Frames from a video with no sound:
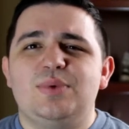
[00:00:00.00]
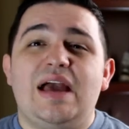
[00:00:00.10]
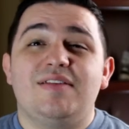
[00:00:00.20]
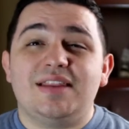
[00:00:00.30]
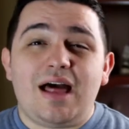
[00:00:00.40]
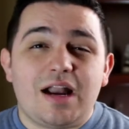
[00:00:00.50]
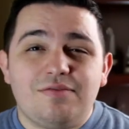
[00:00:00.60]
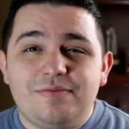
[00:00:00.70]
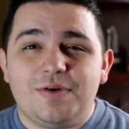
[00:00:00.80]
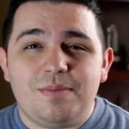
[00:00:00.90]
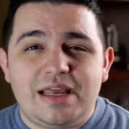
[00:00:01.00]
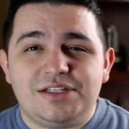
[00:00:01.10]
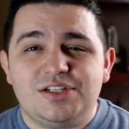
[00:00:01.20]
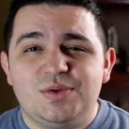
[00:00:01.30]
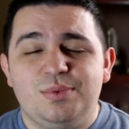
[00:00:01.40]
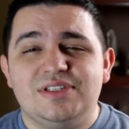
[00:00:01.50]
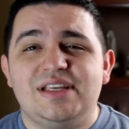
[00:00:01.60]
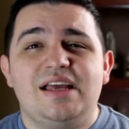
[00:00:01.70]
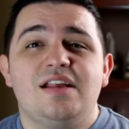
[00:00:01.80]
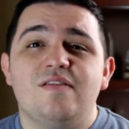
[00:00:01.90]
we have a lot of information to
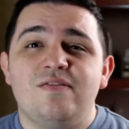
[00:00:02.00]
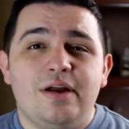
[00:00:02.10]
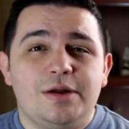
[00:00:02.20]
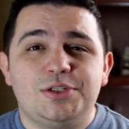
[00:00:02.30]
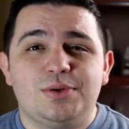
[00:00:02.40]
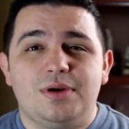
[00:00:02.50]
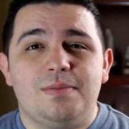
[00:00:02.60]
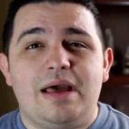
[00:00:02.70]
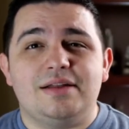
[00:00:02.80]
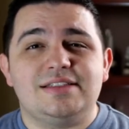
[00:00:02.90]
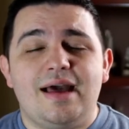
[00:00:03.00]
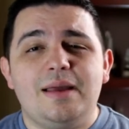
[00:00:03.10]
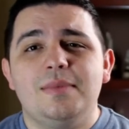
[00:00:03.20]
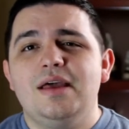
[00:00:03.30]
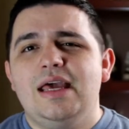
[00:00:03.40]
present in a very short amount of time.